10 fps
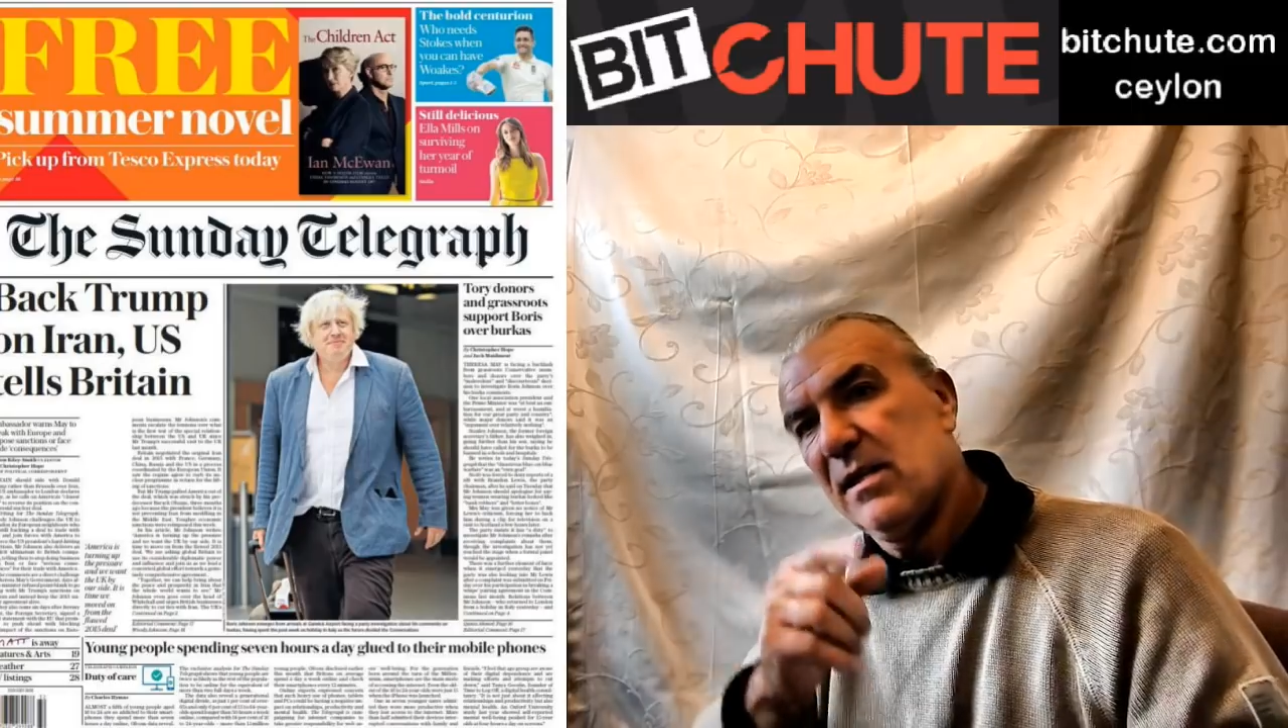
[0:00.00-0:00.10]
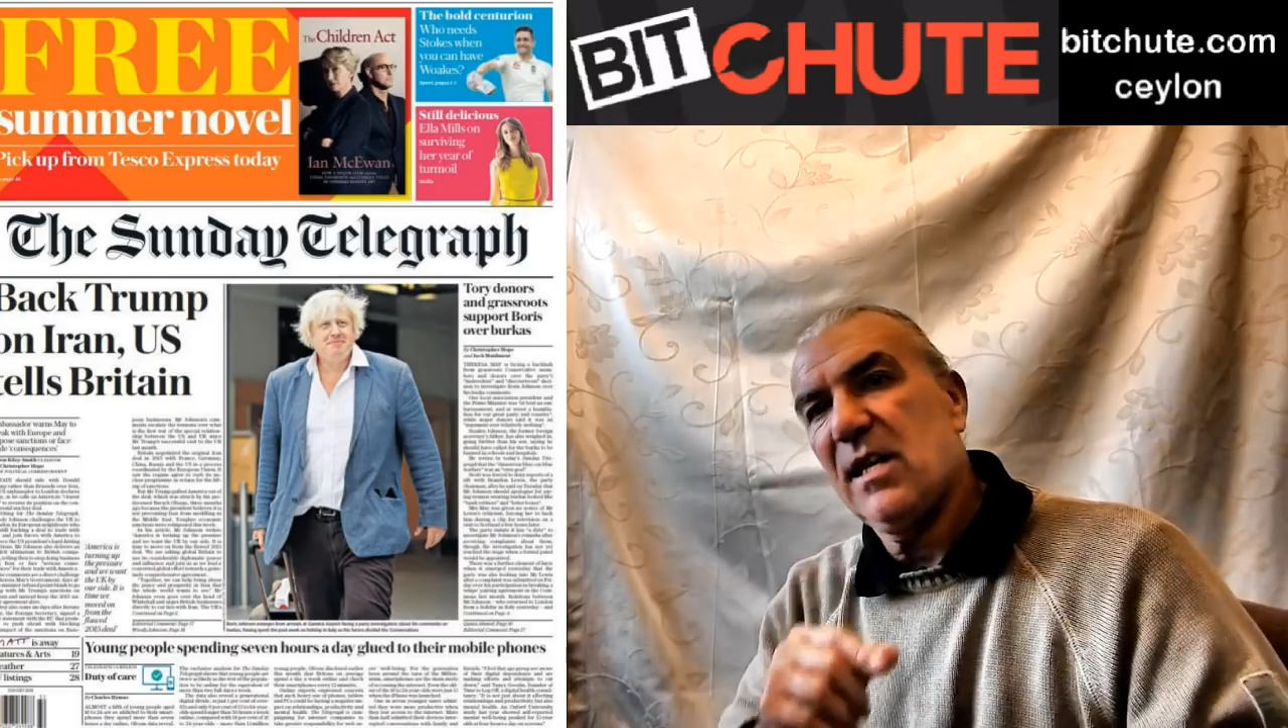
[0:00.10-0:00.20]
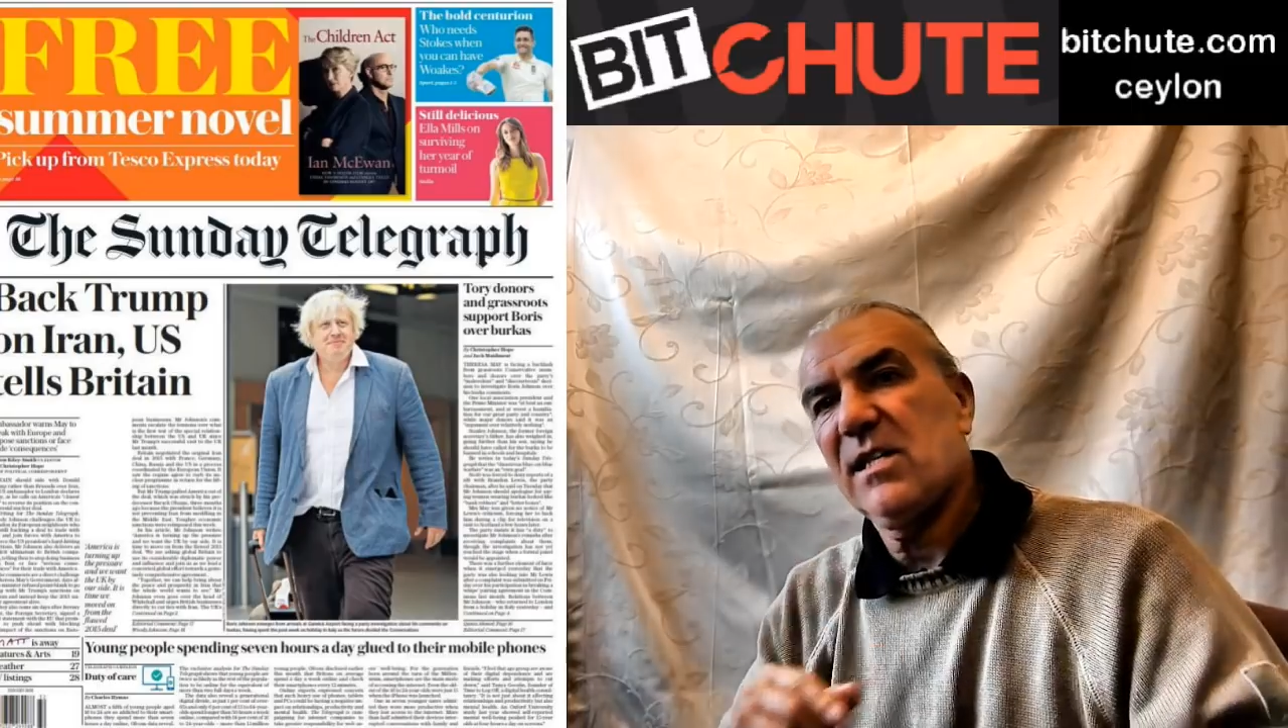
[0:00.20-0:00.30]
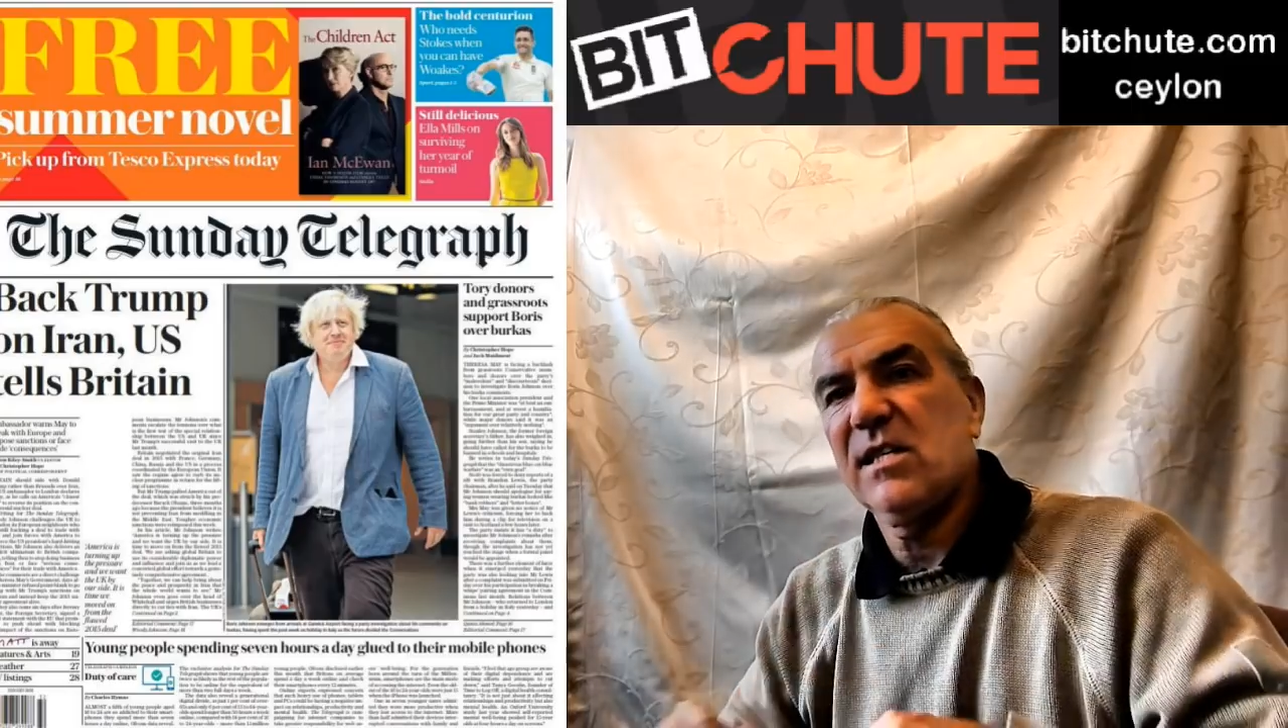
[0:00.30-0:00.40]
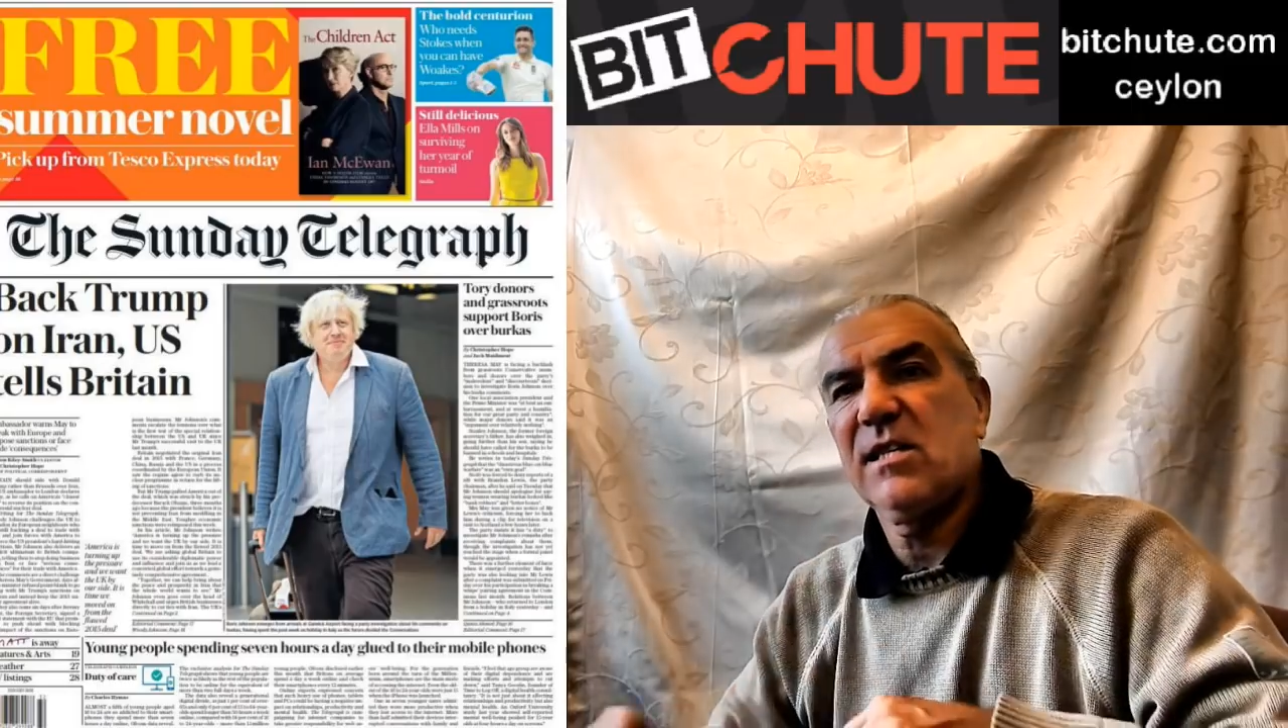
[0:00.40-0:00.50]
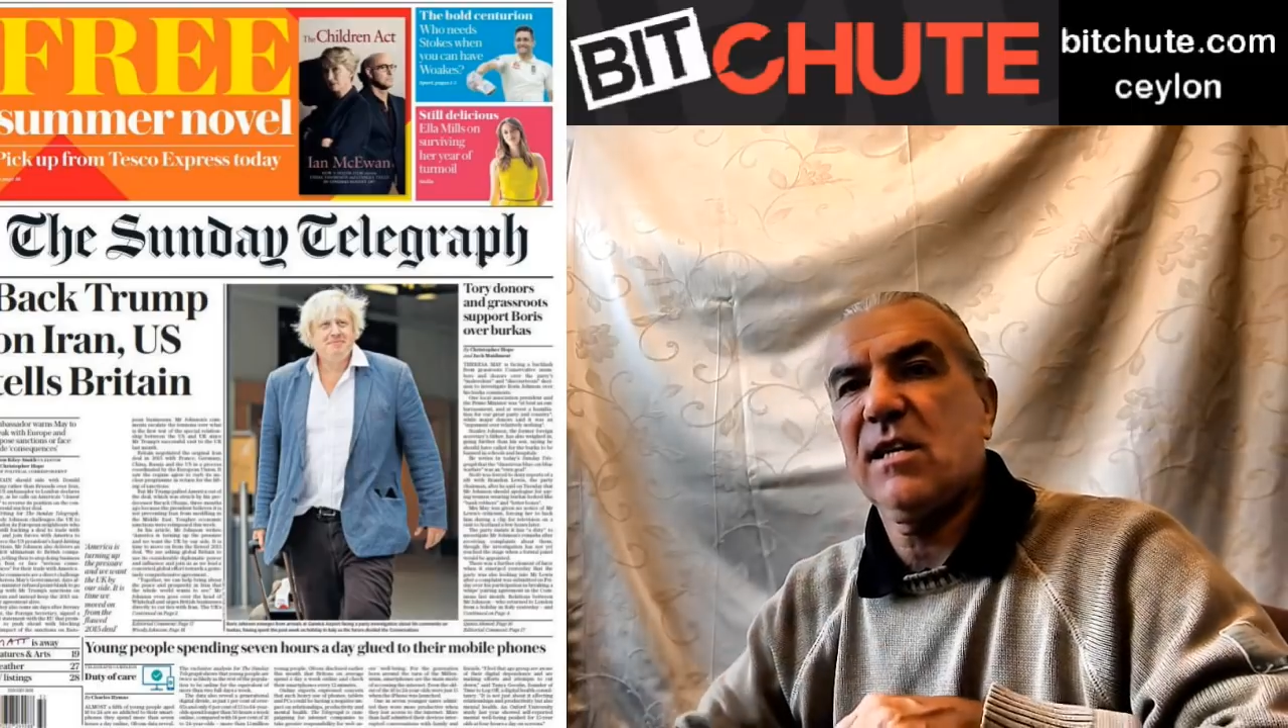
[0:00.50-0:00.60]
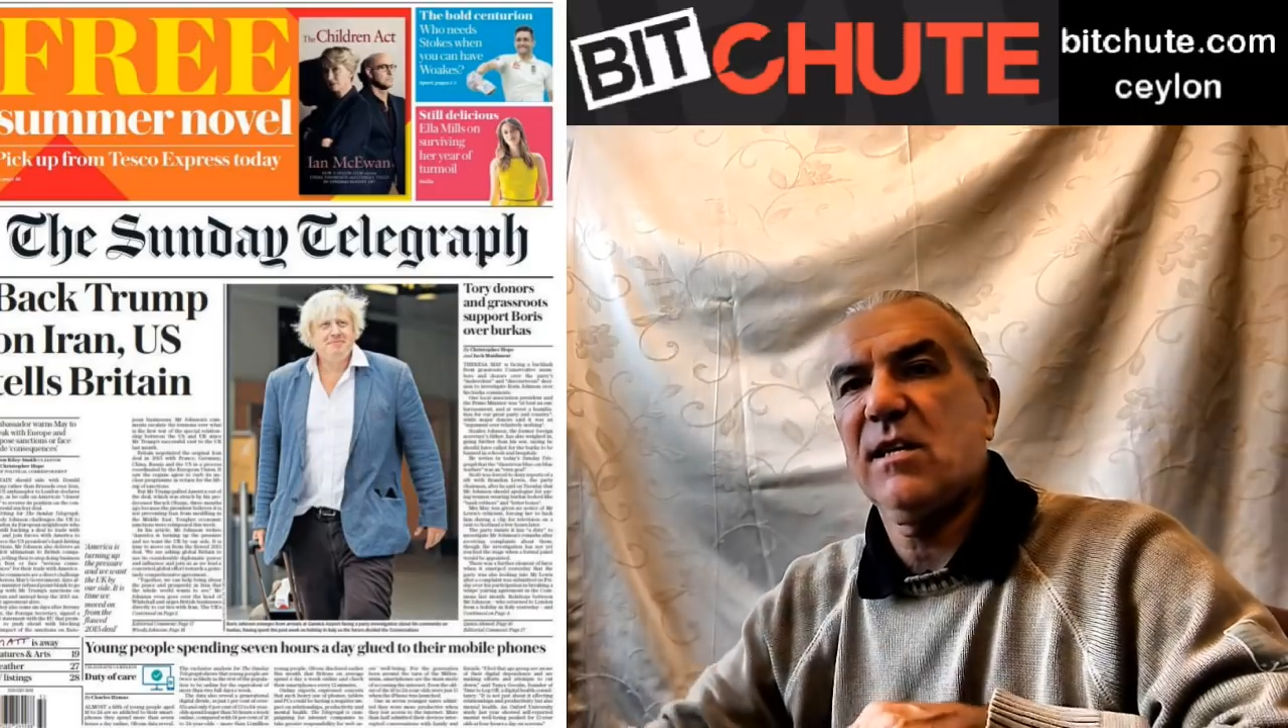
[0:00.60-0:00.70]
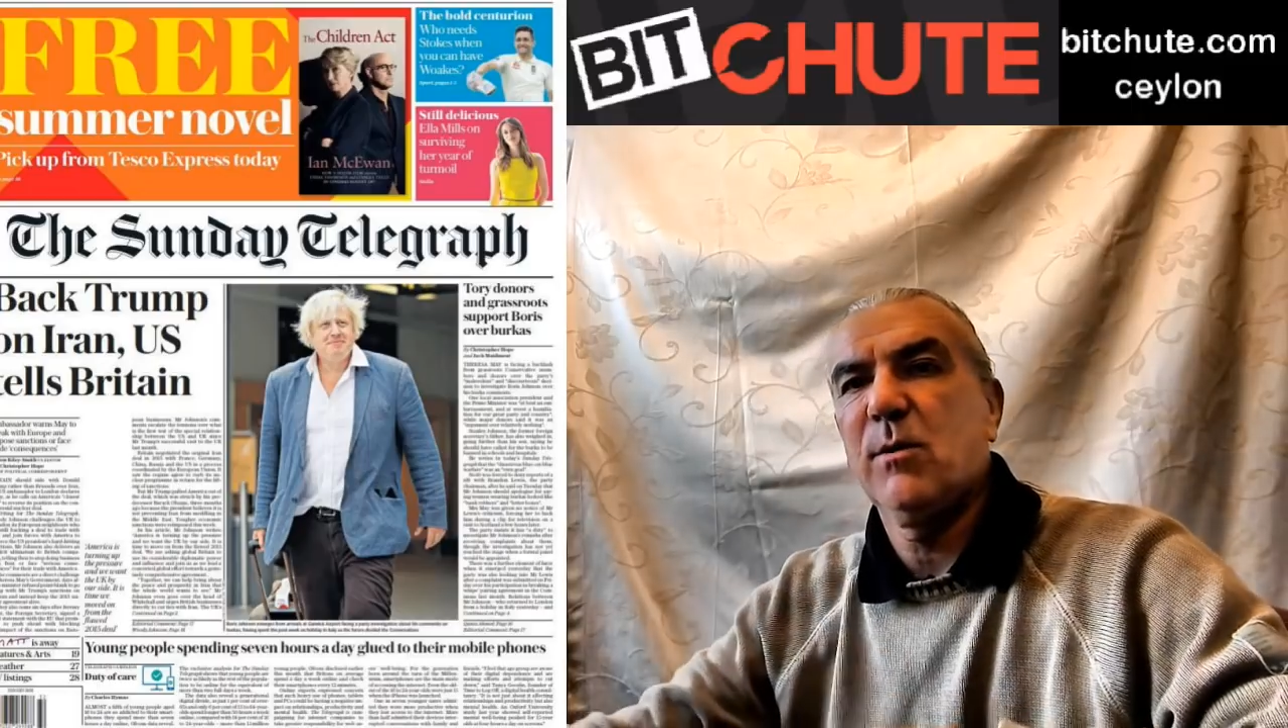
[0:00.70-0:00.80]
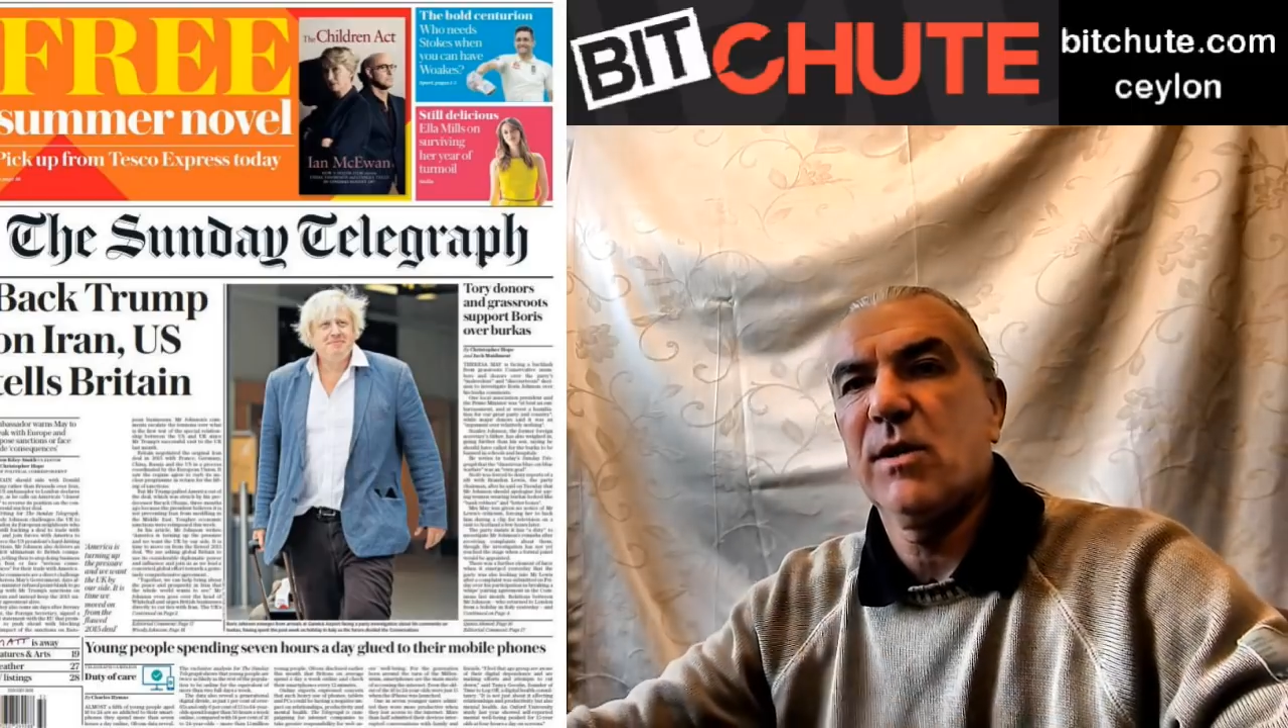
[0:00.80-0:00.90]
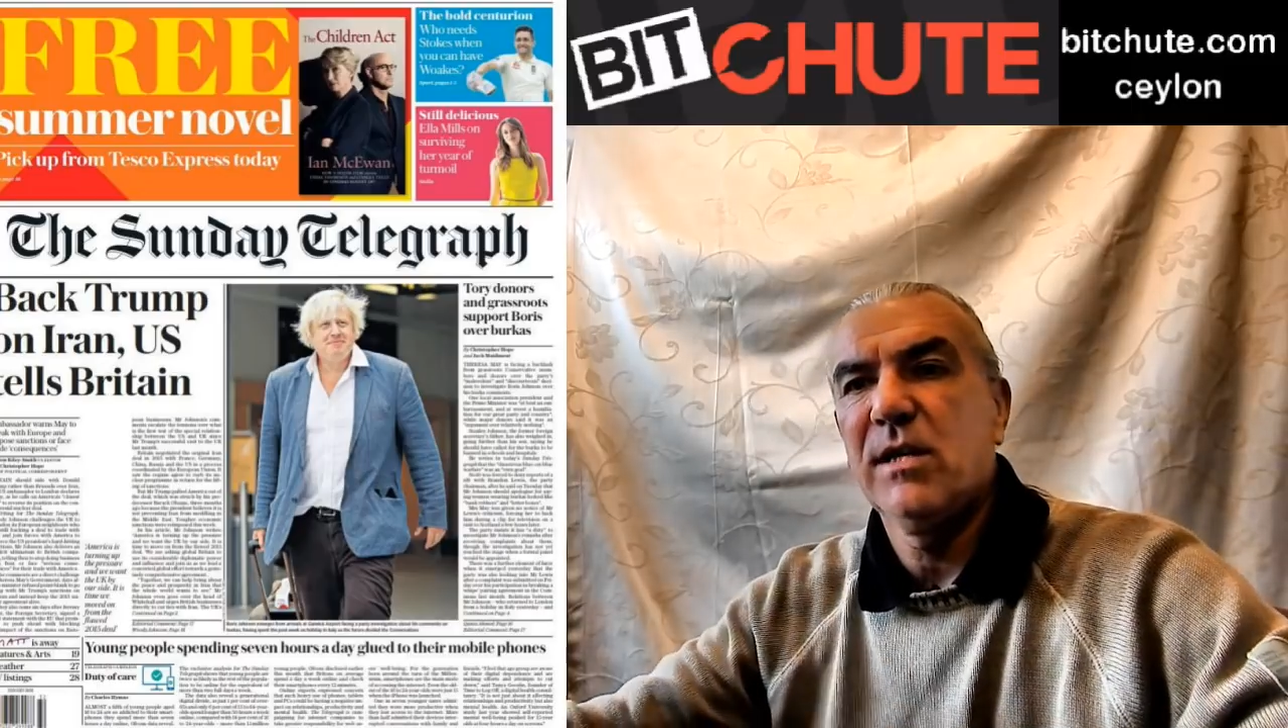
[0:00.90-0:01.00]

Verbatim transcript: that's exactly what